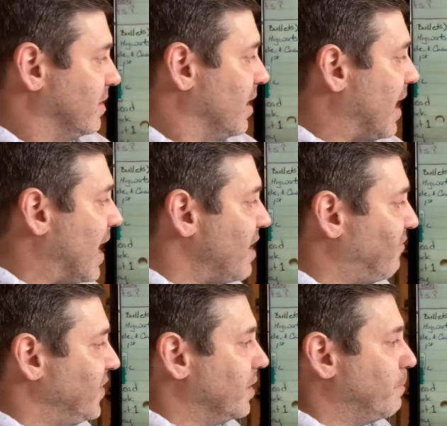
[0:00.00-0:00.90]
I
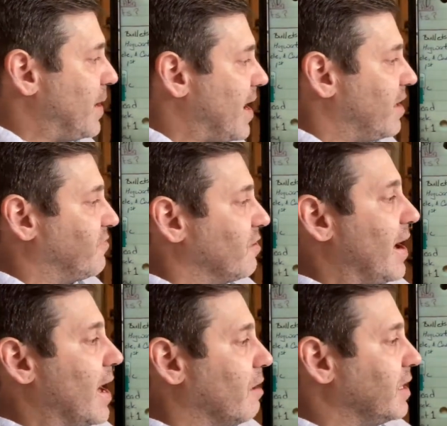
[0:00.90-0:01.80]
feel bad for
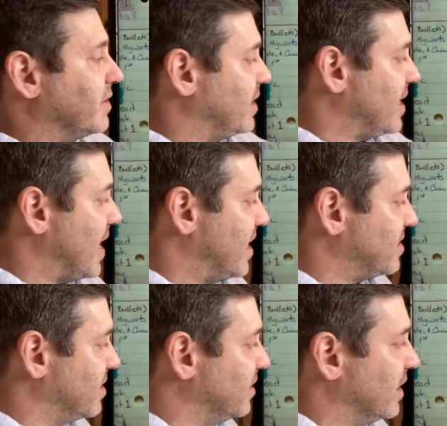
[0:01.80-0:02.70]
Harry that he has
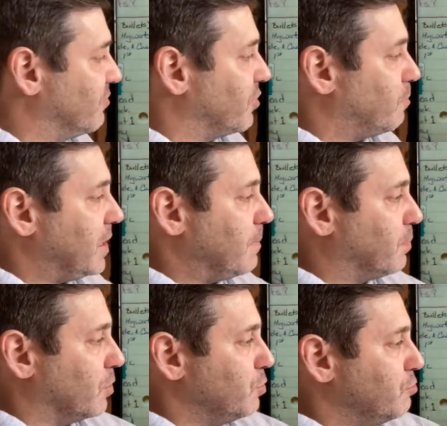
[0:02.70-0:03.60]
to live with
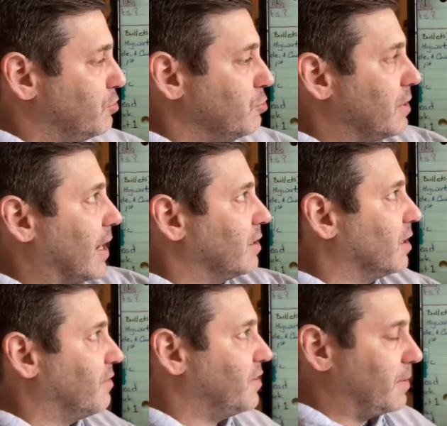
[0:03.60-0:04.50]
people who do not
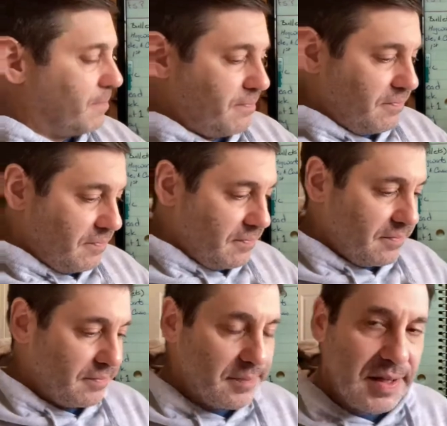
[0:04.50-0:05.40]
love him.
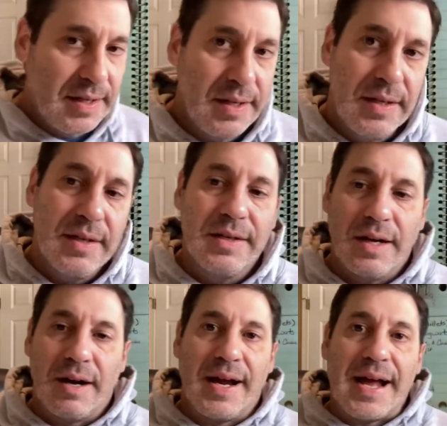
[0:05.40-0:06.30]

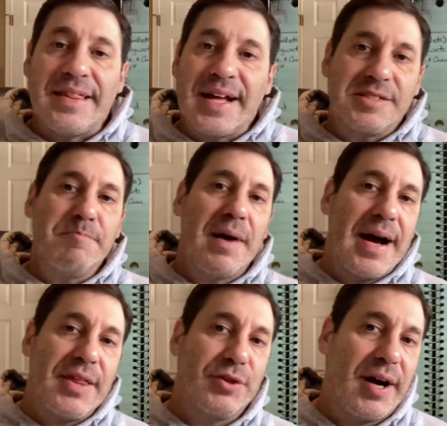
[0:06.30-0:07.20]
All right, and that's
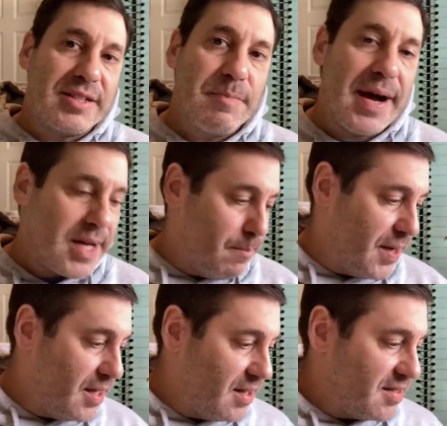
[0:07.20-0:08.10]
my thoughts, my
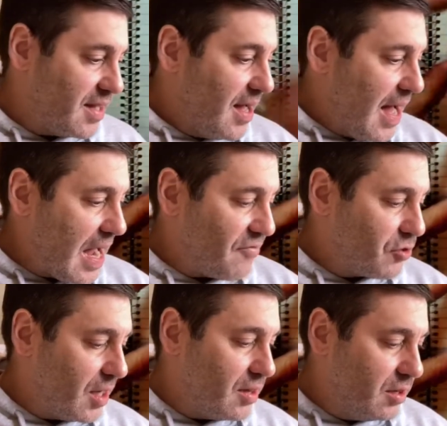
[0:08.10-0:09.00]
opinions. After
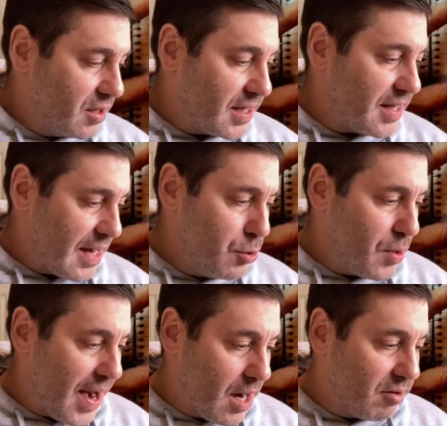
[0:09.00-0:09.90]
I look at who
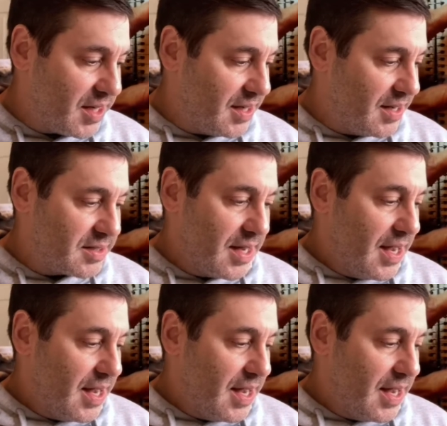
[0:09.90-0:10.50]
Harry is